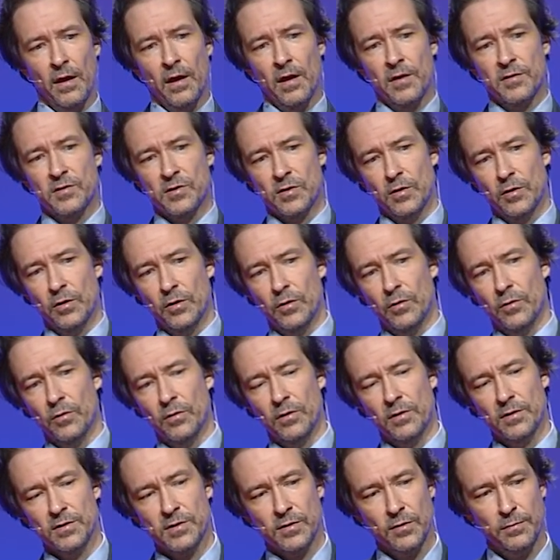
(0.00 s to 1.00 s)
So
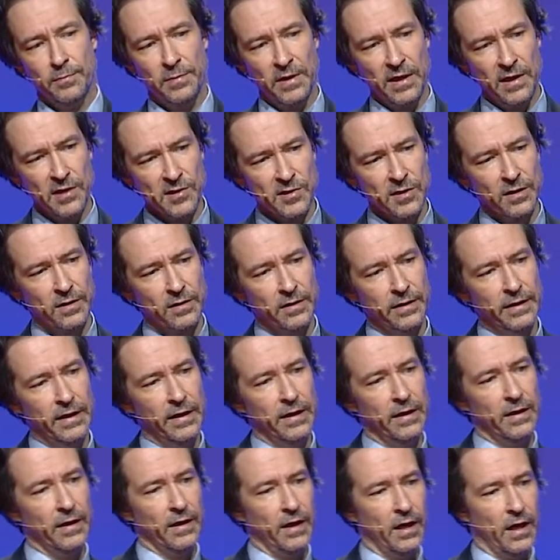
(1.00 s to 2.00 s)

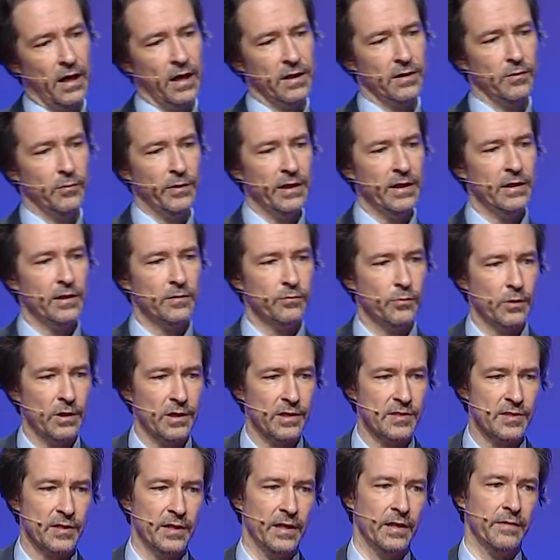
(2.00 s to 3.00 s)
basically, the way that
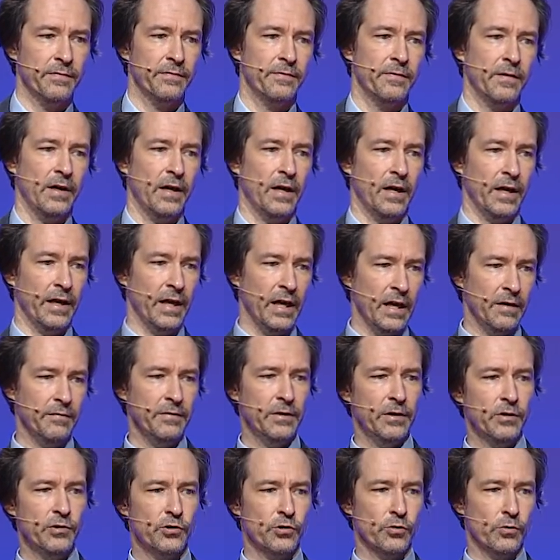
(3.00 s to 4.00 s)
works, if I have an
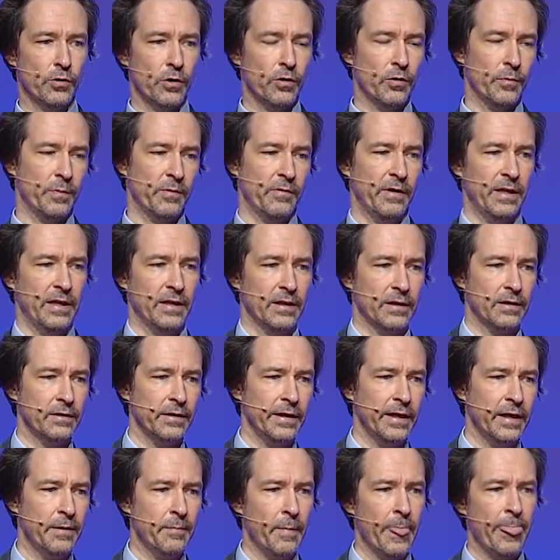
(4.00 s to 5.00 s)
issuer who provided a
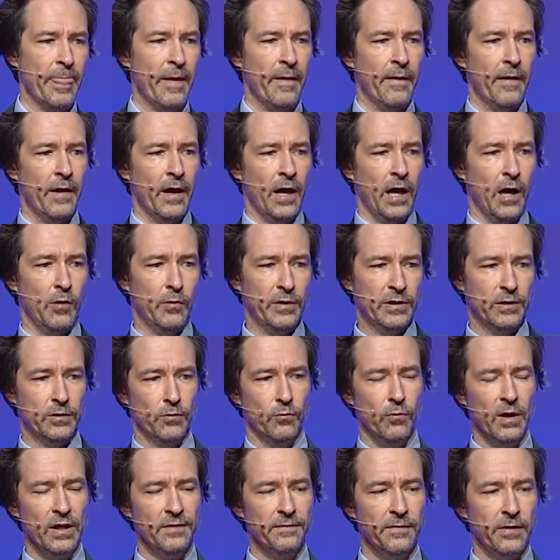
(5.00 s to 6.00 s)
claim, I went to
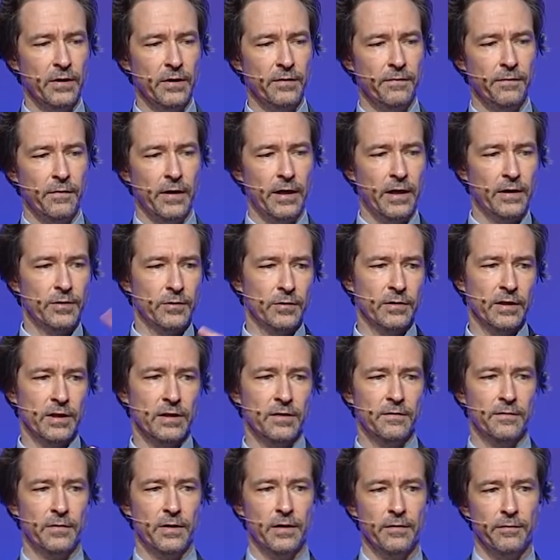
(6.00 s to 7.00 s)
one verifier, to
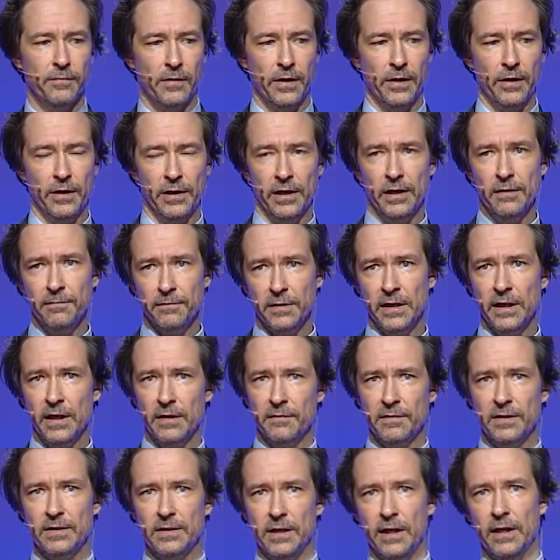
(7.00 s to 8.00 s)
another verifier. If they have
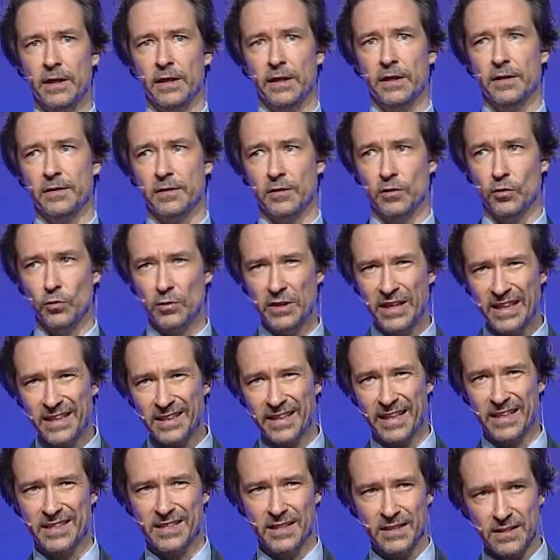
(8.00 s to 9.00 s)
the data that
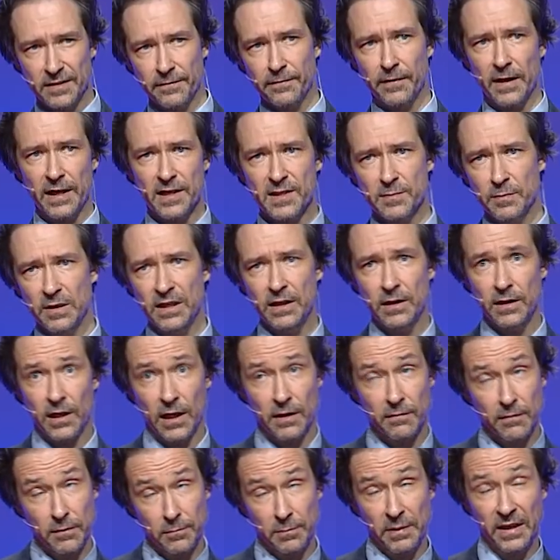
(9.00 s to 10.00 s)
uniquely identifies me,
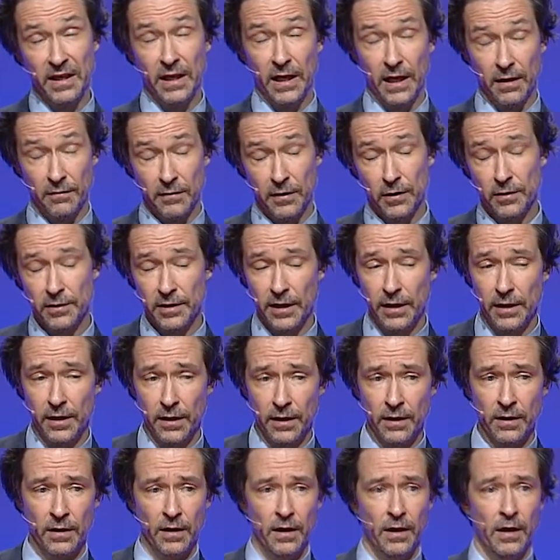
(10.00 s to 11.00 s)
even behavior
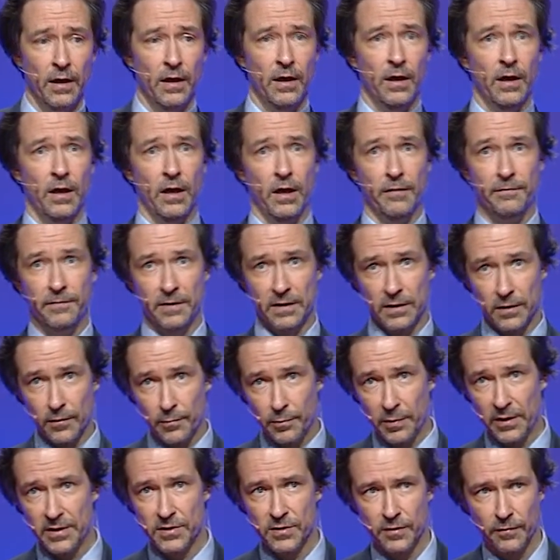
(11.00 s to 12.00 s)
data,
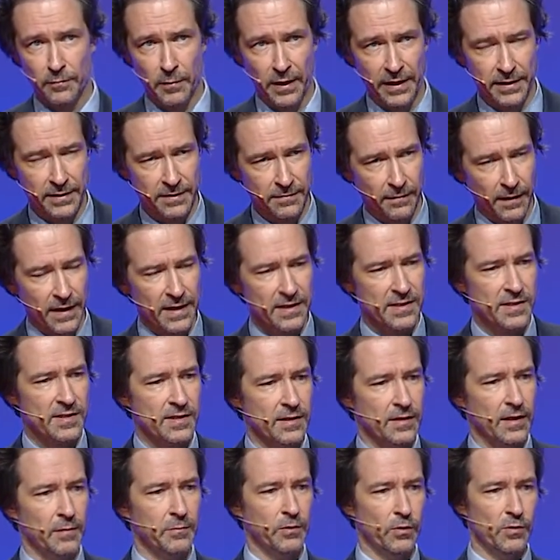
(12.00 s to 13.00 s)
fingerprints of my devices
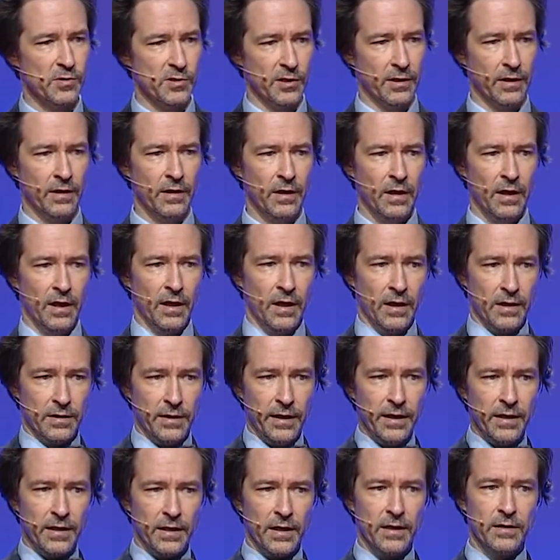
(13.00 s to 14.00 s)
that I'm using,
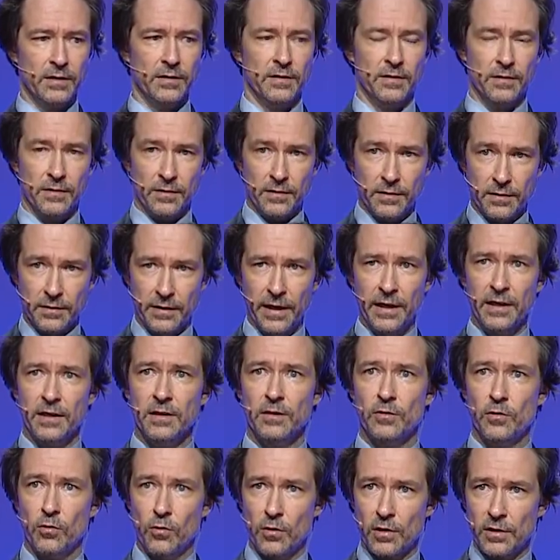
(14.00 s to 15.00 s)
they can
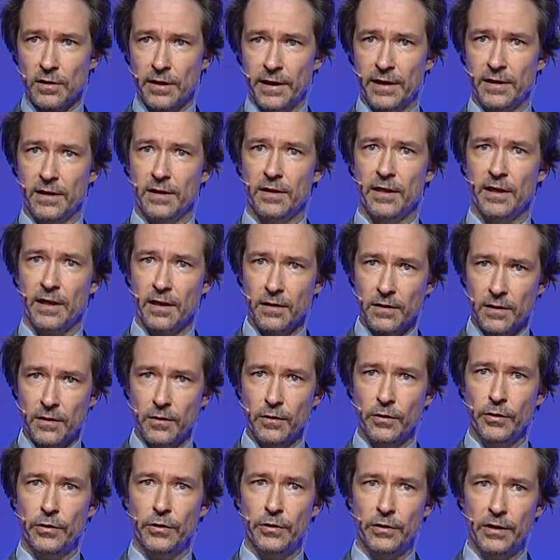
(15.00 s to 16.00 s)
correlate it, they can
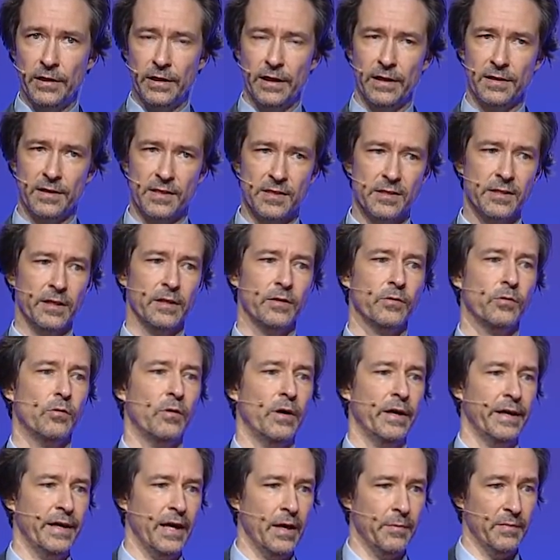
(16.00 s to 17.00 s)
collude and understand who
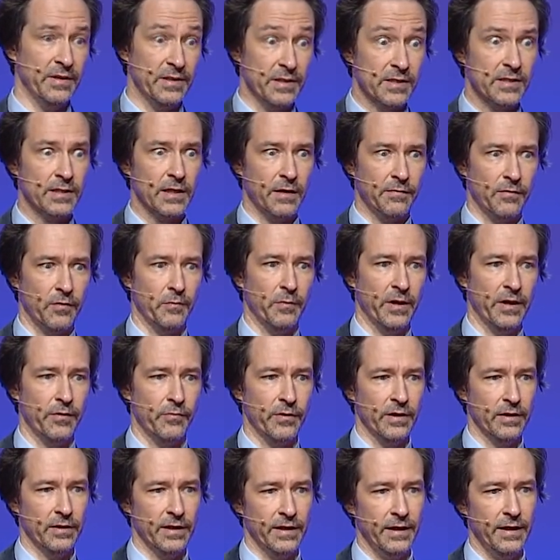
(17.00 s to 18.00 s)
I am and discover my
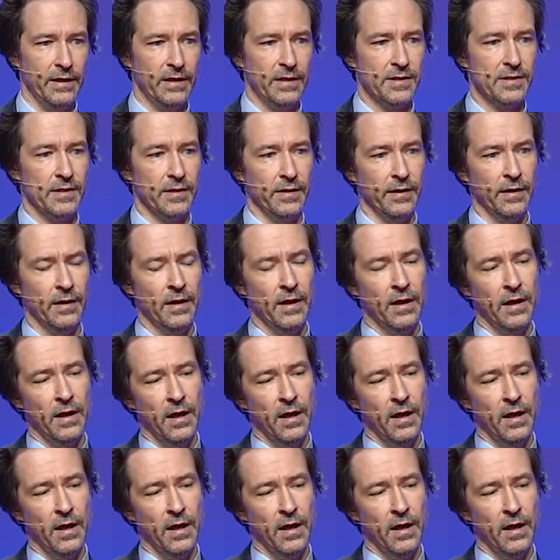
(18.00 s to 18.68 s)
real identity.